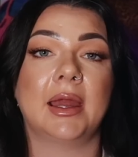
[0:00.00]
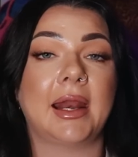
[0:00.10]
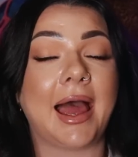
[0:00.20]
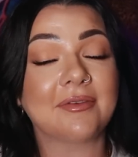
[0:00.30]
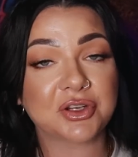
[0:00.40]
And
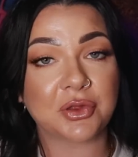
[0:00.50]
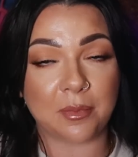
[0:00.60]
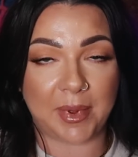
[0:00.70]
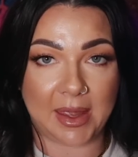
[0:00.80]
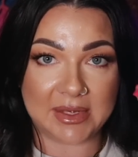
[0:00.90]
after the
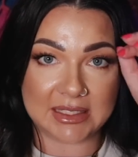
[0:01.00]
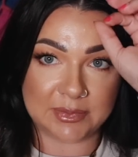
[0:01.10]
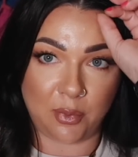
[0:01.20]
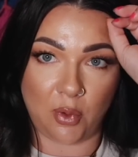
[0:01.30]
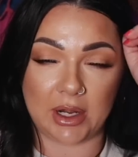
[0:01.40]
baby's
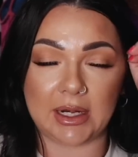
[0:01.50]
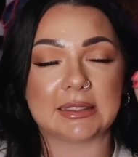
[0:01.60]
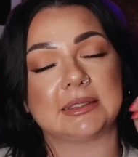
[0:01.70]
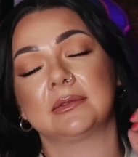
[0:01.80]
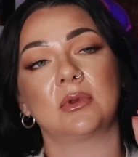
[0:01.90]
born,
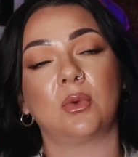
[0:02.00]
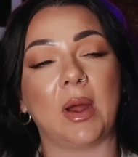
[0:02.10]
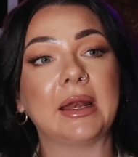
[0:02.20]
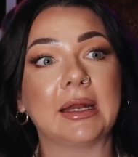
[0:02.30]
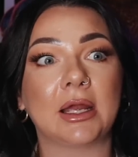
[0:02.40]
it's
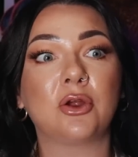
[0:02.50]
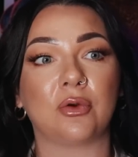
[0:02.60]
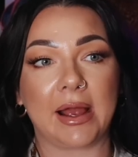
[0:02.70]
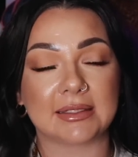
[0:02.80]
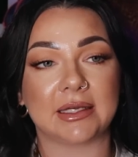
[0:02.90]
quite an
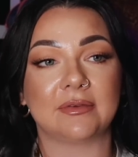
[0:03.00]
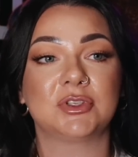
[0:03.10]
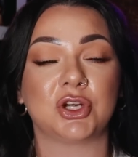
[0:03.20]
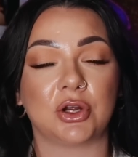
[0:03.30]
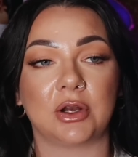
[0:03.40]
aggressive
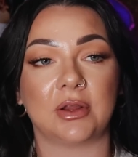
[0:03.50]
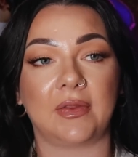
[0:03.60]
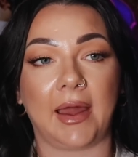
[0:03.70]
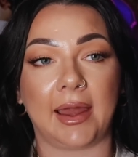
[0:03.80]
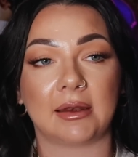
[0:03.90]
turn
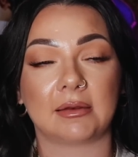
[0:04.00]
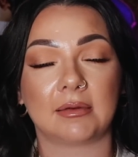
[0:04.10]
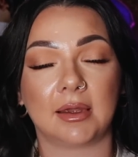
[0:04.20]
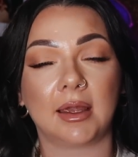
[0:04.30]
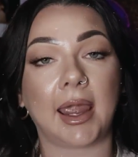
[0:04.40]
that
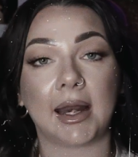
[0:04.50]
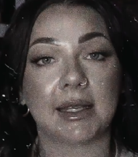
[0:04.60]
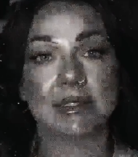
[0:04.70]
Katie